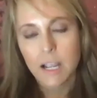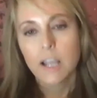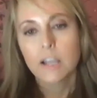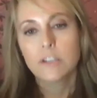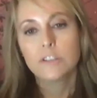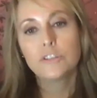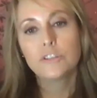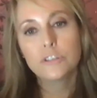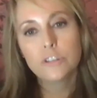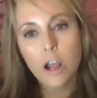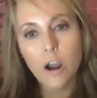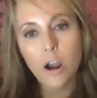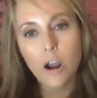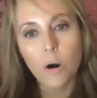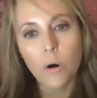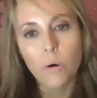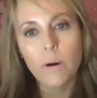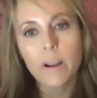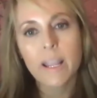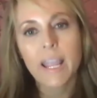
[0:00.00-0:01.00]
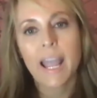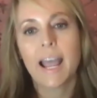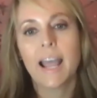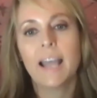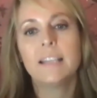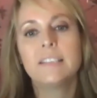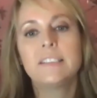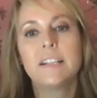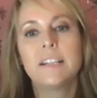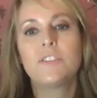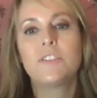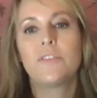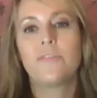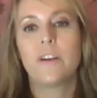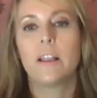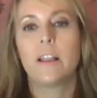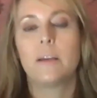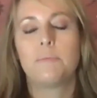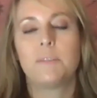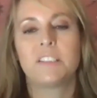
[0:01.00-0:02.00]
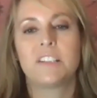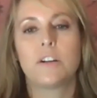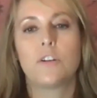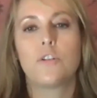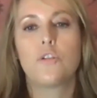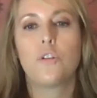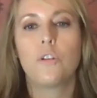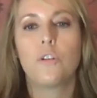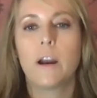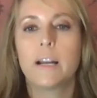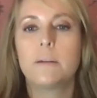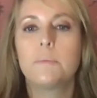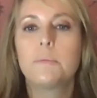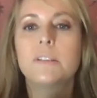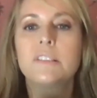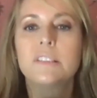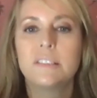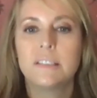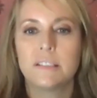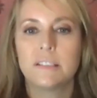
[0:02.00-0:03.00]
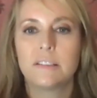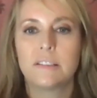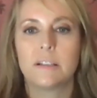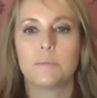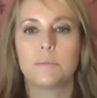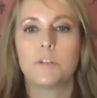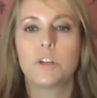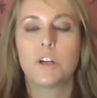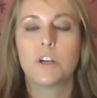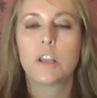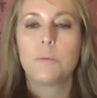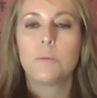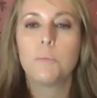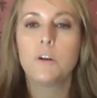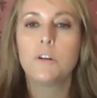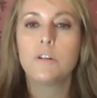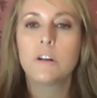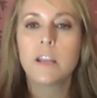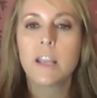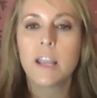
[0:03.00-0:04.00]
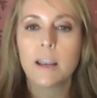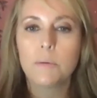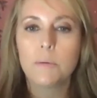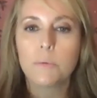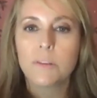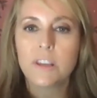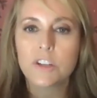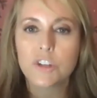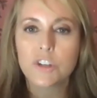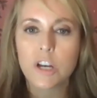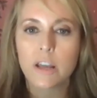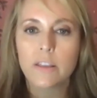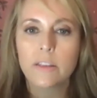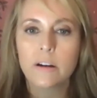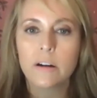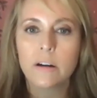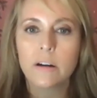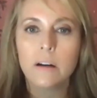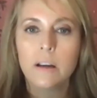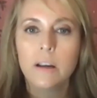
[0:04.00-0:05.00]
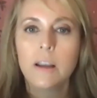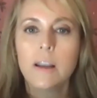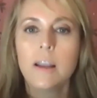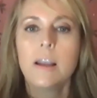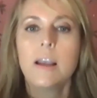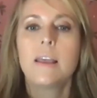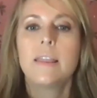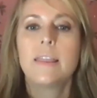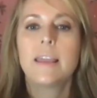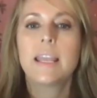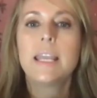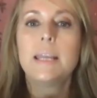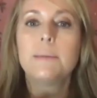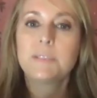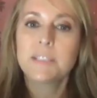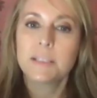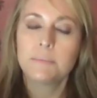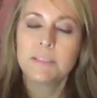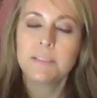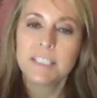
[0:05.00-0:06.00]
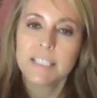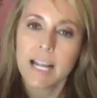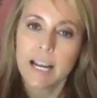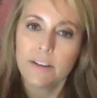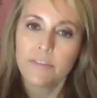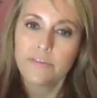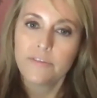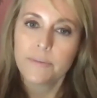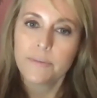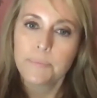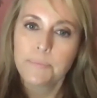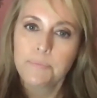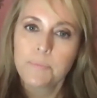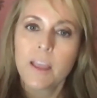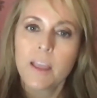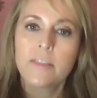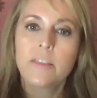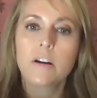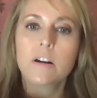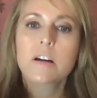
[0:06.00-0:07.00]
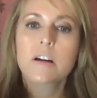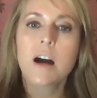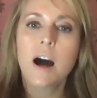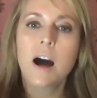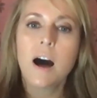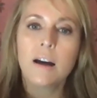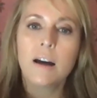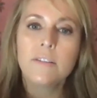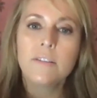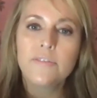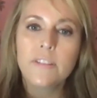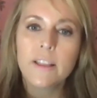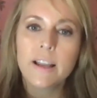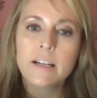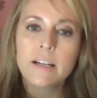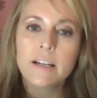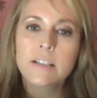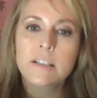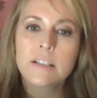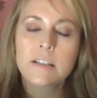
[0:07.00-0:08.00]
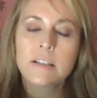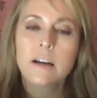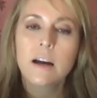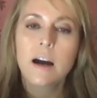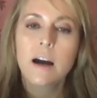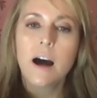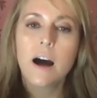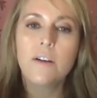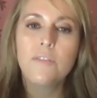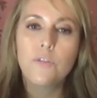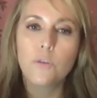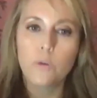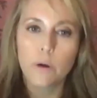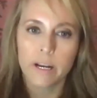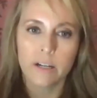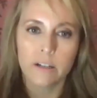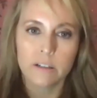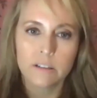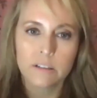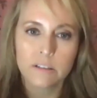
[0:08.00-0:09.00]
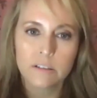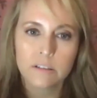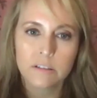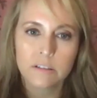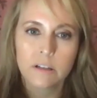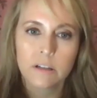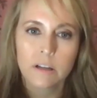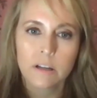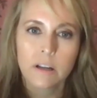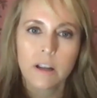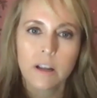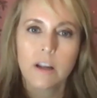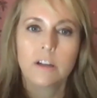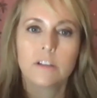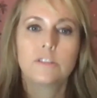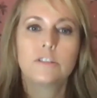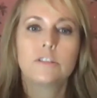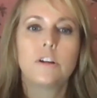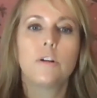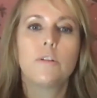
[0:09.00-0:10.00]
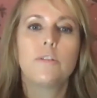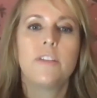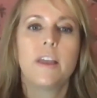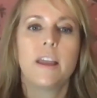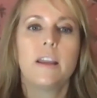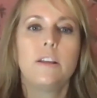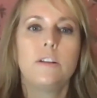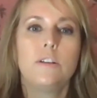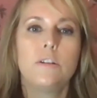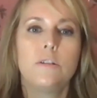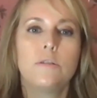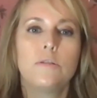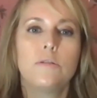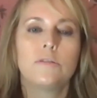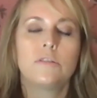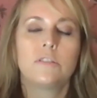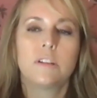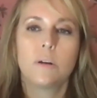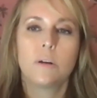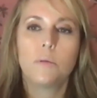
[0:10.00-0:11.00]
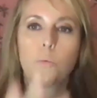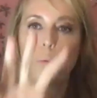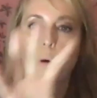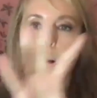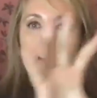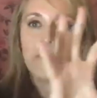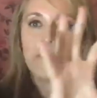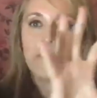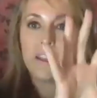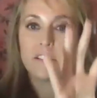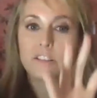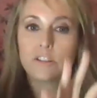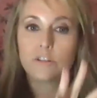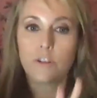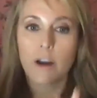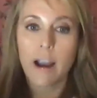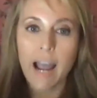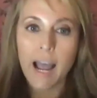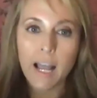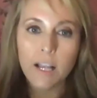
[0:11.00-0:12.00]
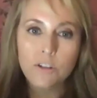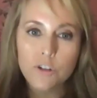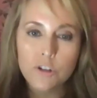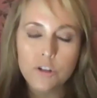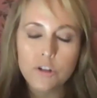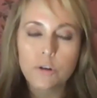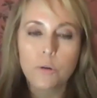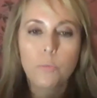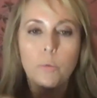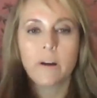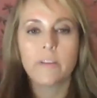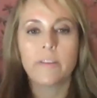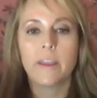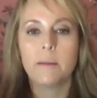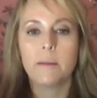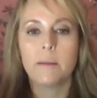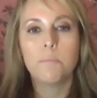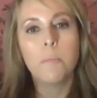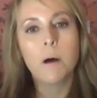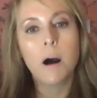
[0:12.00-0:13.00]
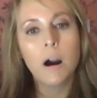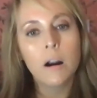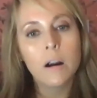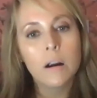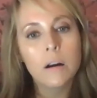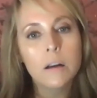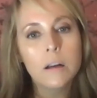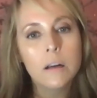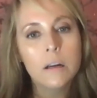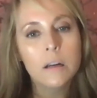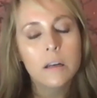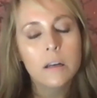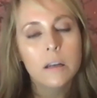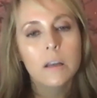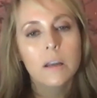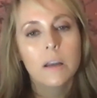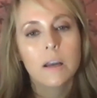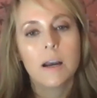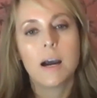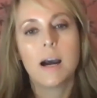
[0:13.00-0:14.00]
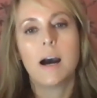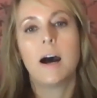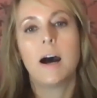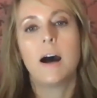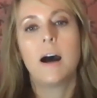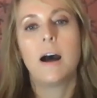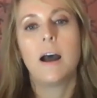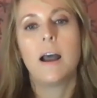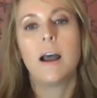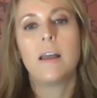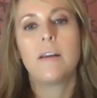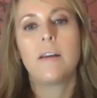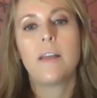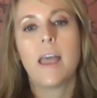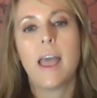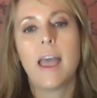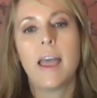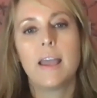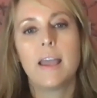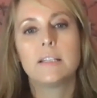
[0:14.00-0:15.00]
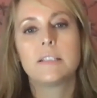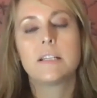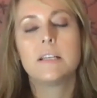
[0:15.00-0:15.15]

So cats have developed this incredible system to communicate with each other that keeps them safe. They're conflict avoiders. So they use where they scratch, where they mark, and